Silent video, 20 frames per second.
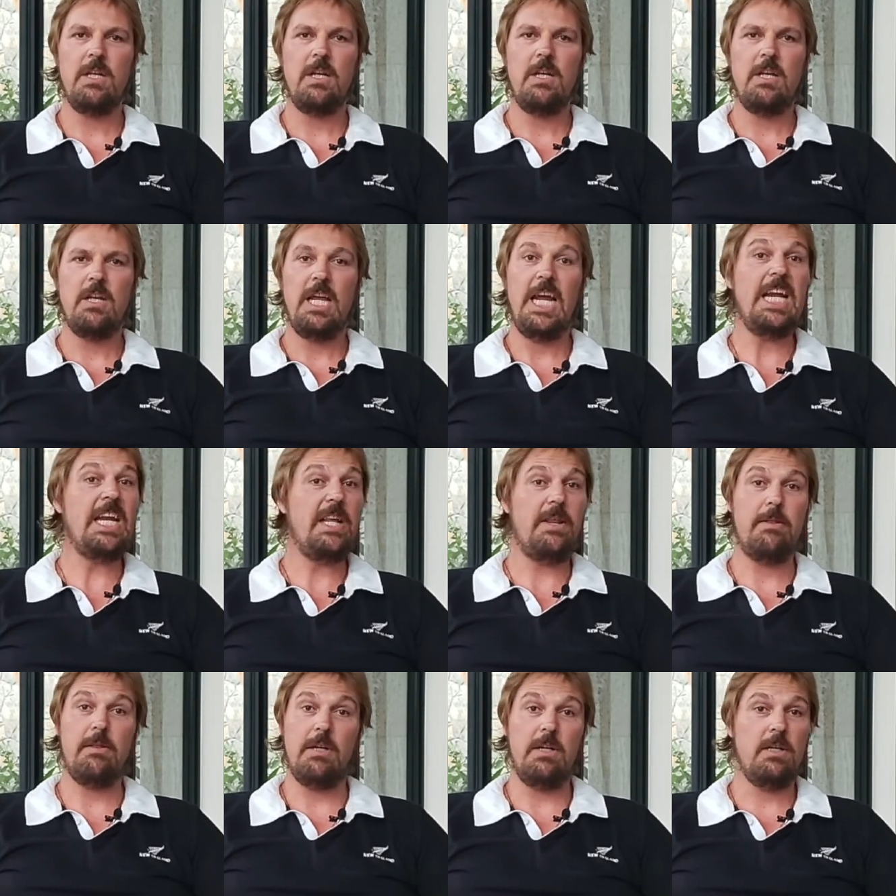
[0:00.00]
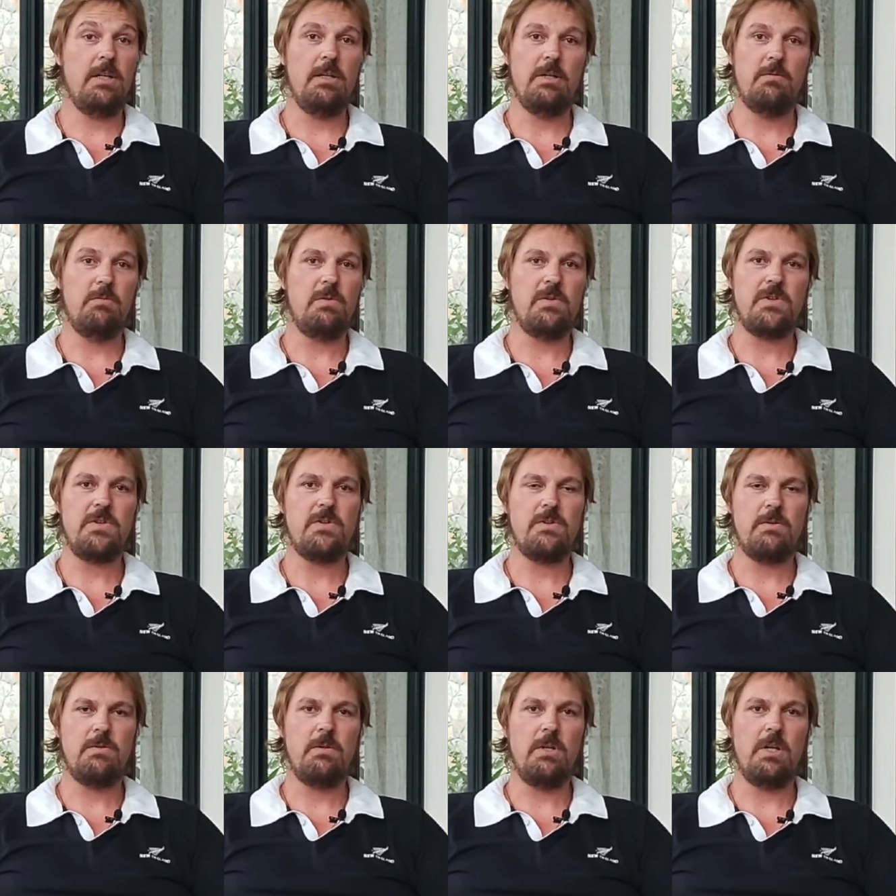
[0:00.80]
anything. It
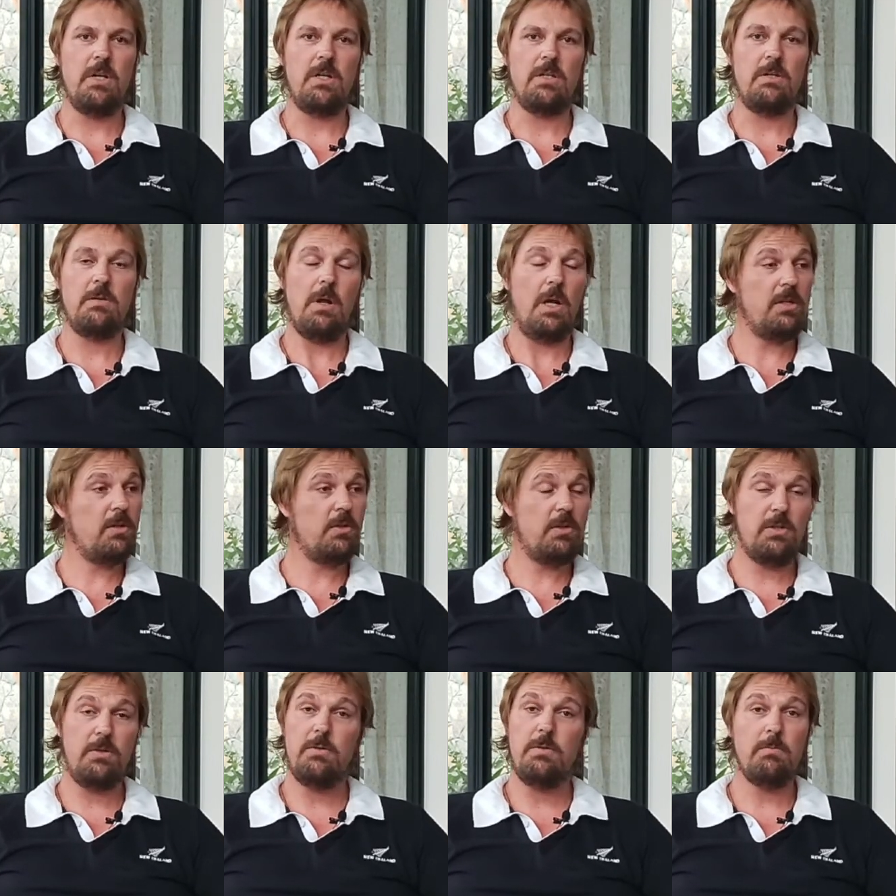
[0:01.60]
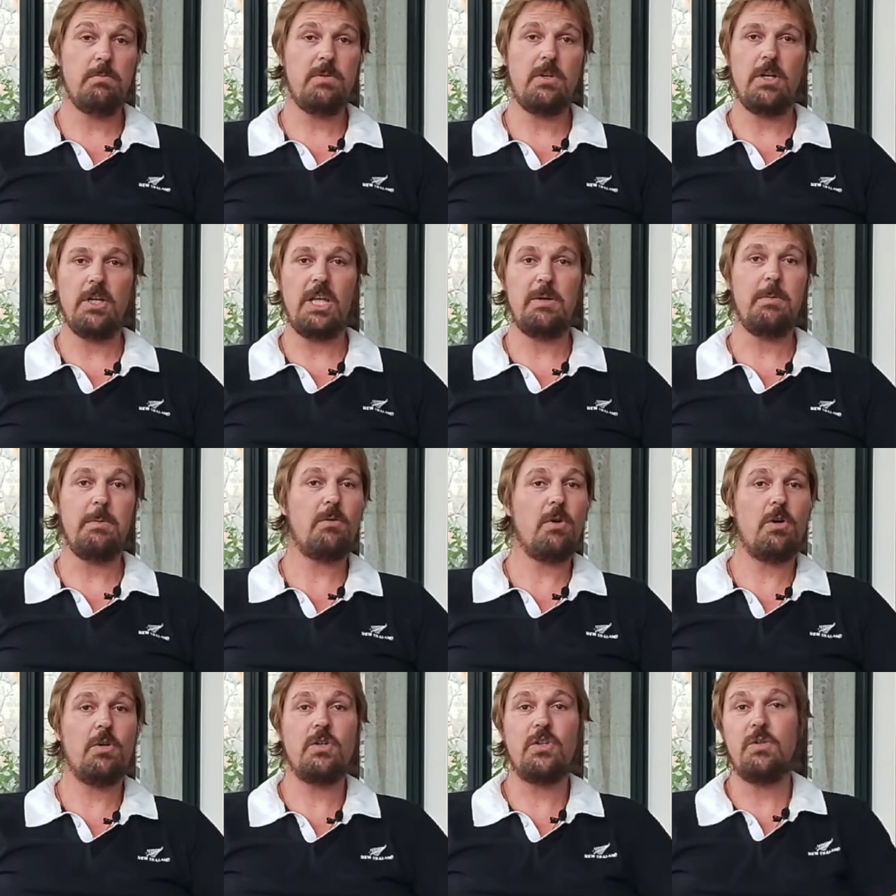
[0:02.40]
was, you know, don't get me wrong,